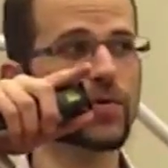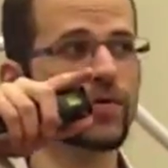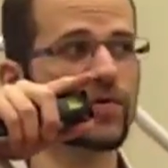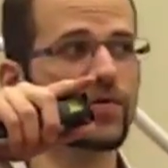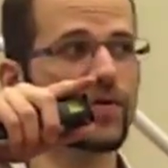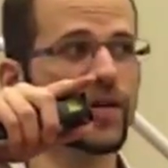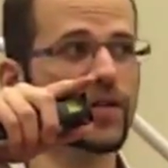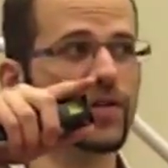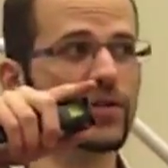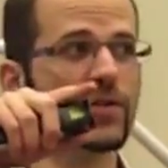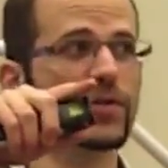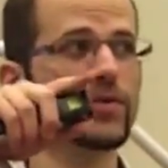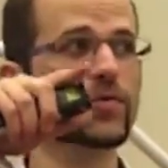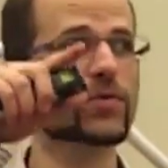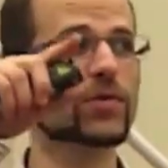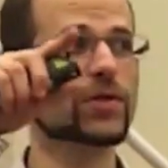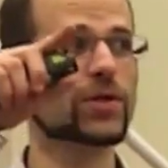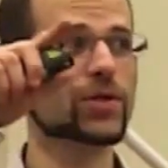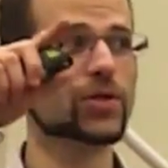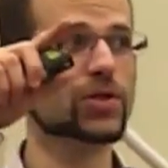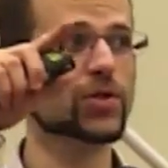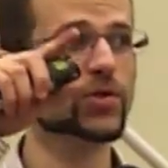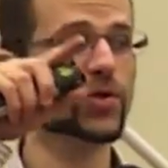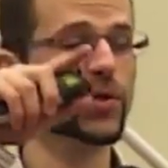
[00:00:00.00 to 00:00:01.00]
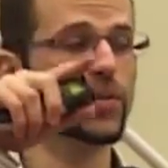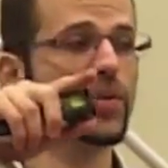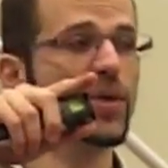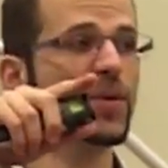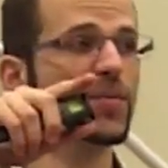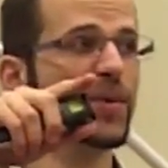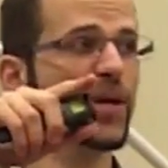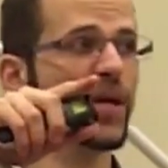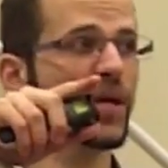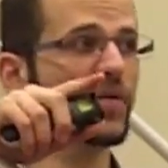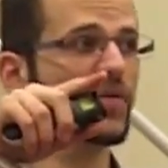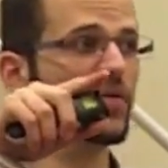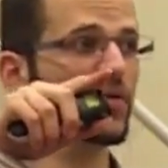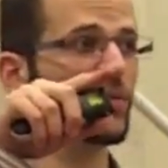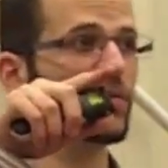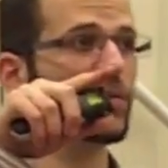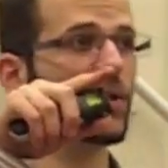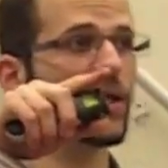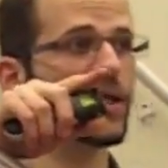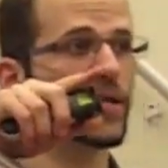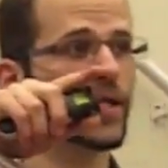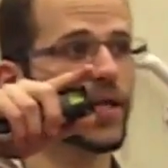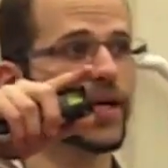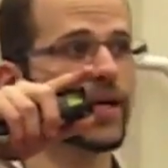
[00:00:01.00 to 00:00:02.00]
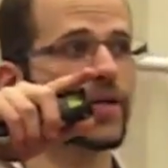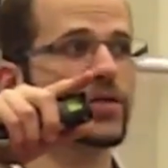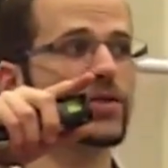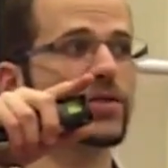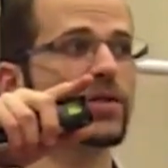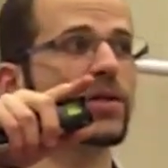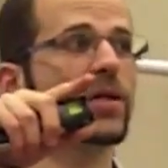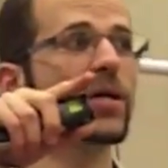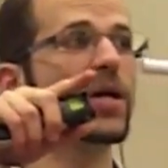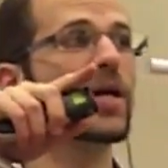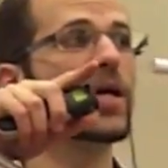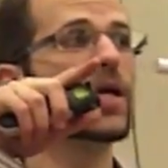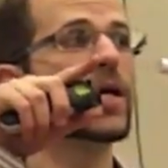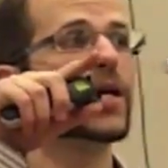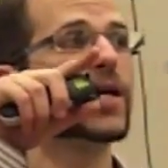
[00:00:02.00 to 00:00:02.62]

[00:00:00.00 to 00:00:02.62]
professor to an extremely painful blood cancer